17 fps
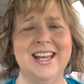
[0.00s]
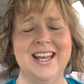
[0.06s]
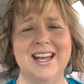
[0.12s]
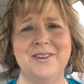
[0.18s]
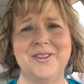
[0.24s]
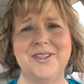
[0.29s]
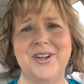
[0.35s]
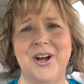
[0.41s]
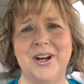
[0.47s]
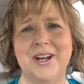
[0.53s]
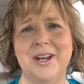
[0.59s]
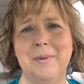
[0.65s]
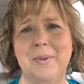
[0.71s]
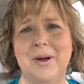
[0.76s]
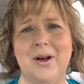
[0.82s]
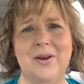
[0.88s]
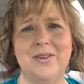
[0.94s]
I was talking
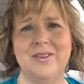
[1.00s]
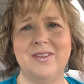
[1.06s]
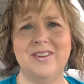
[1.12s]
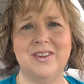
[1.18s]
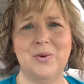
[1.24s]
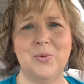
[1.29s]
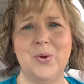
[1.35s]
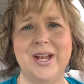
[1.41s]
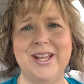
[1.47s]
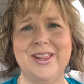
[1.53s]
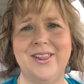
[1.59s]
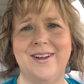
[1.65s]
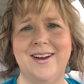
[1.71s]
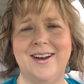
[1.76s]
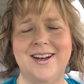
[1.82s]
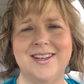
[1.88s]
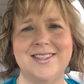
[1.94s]
about the weight
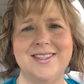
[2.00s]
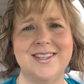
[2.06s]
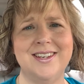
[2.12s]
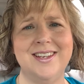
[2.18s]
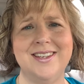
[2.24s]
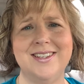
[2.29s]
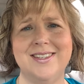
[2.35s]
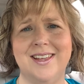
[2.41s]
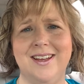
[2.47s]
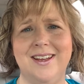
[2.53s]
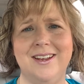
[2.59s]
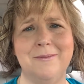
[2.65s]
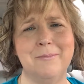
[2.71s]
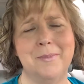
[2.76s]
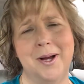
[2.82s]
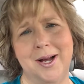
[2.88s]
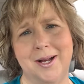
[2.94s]
loss, and he's like,
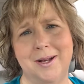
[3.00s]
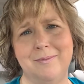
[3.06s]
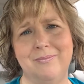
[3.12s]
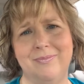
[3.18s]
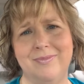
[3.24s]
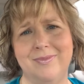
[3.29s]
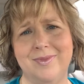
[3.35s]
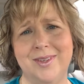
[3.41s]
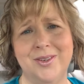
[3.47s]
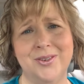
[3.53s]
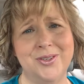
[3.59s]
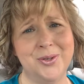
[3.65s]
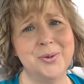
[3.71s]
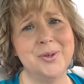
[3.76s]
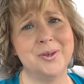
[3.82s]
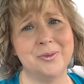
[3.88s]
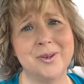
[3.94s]
"Mom, you're
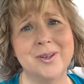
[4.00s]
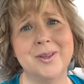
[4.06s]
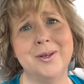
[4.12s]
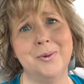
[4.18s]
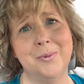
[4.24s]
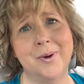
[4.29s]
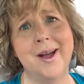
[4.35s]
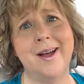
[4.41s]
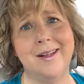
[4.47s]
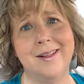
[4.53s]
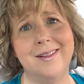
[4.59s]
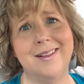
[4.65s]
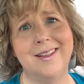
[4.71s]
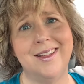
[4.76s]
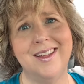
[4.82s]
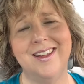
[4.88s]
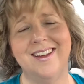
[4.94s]
doing really well."
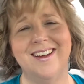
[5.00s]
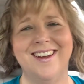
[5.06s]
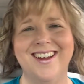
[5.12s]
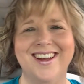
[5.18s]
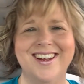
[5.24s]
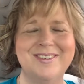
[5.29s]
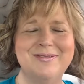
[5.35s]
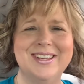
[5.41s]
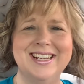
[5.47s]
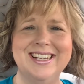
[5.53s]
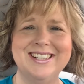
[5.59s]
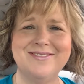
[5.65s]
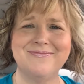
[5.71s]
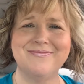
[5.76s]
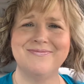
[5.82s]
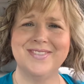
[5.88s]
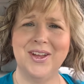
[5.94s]
I'm like,
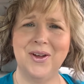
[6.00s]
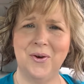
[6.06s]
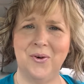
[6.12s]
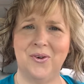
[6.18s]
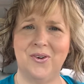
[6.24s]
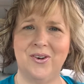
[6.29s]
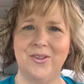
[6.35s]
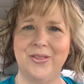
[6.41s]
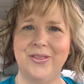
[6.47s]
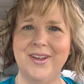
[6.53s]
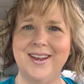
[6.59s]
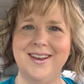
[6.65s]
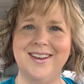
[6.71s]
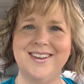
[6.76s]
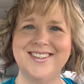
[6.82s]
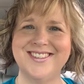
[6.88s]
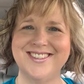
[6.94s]
"Oh,
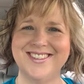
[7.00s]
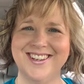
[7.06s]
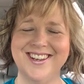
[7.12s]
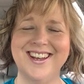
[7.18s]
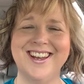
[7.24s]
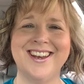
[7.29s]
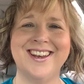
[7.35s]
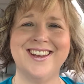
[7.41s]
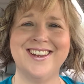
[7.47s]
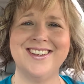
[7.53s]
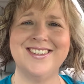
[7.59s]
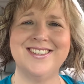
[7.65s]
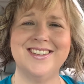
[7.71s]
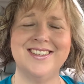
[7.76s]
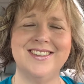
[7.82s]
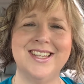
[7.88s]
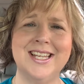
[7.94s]
thanks." And I
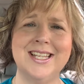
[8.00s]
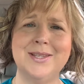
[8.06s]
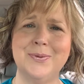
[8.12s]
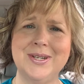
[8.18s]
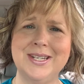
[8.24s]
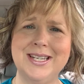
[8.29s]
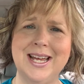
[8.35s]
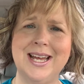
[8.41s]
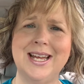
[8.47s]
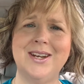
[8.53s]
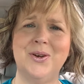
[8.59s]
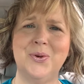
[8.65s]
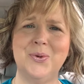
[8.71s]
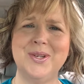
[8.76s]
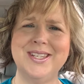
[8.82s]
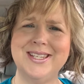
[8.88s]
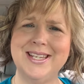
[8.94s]
said, "That's what Dad
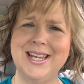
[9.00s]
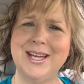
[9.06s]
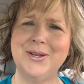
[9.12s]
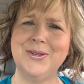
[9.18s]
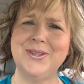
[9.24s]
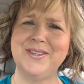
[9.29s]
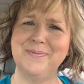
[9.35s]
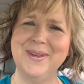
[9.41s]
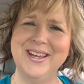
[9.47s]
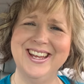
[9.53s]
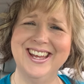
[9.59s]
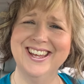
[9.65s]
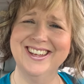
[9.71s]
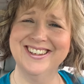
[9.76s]
always tells me."